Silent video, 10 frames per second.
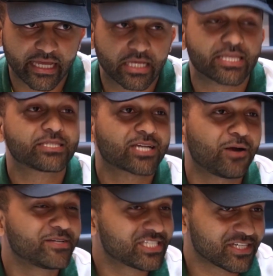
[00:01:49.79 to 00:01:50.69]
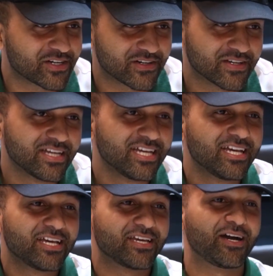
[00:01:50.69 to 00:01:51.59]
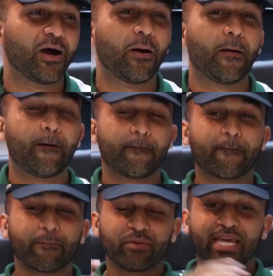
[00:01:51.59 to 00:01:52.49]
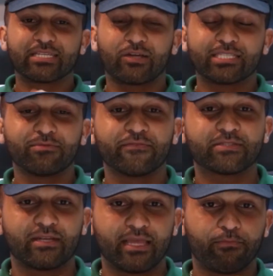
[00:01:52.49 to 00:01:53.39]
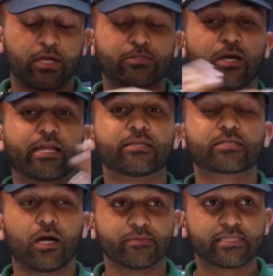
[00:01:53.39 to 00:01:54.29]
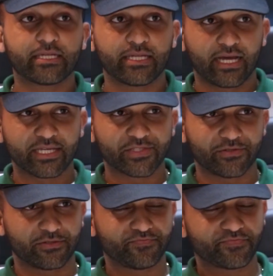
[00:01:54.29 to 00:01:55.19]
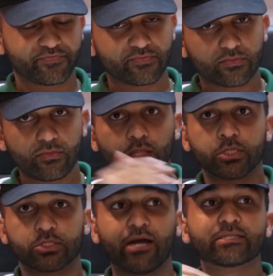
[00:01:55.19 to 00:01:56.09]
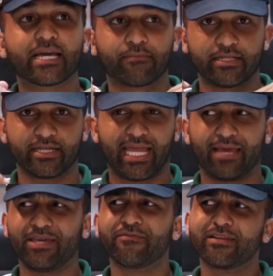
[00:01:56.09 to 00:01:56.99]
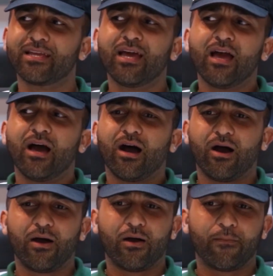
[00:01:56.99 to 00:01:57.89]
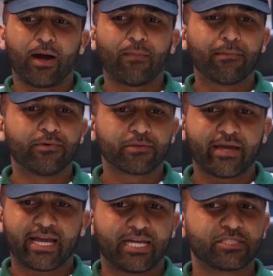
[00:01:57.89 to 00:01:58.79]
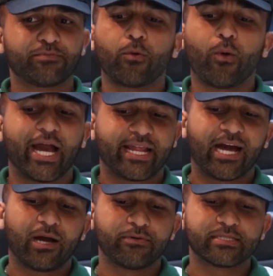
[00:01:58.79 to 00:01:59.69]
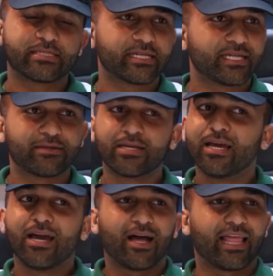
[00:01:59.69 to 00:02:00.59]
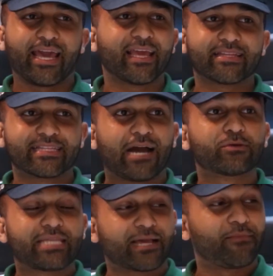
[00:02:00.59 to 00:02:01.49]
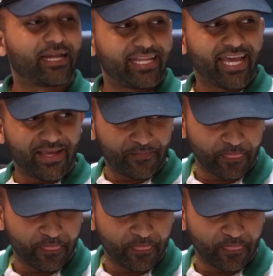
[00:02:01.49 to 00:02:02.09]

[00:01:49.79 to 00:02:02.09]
They used to call me Chico. But yeah, so I used to play for Sunland Park. So they used to call me City in high school. So that was my nickname. Even on my book bag, I used to put White Eye, I put City. That was my name.